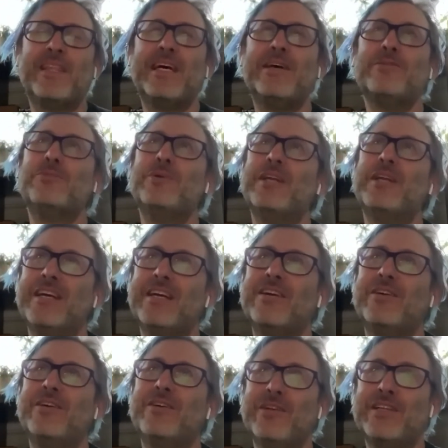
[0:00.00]
That's when I
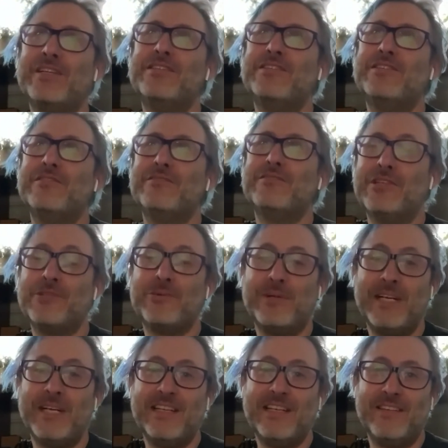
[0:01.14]
got into virtual
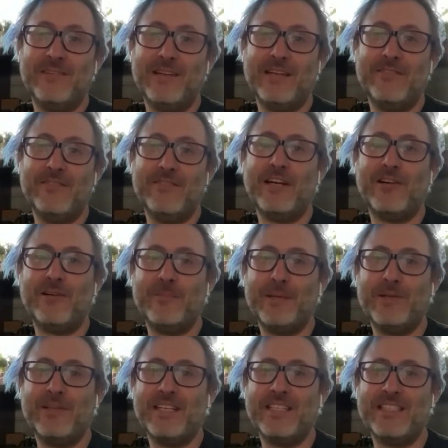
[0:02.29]
reality, right?
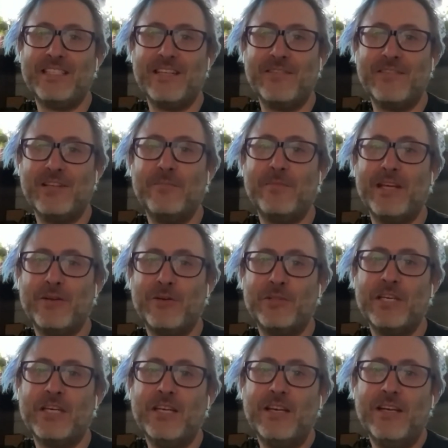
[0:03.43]
VRML 97. I'm that
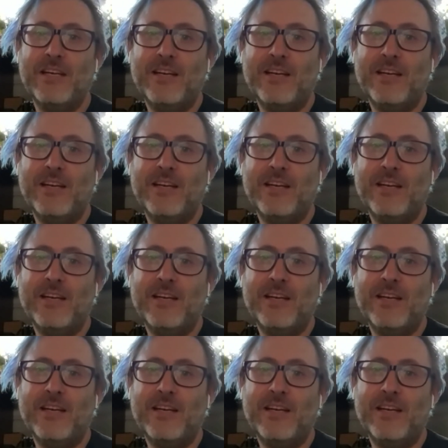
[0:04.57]
old.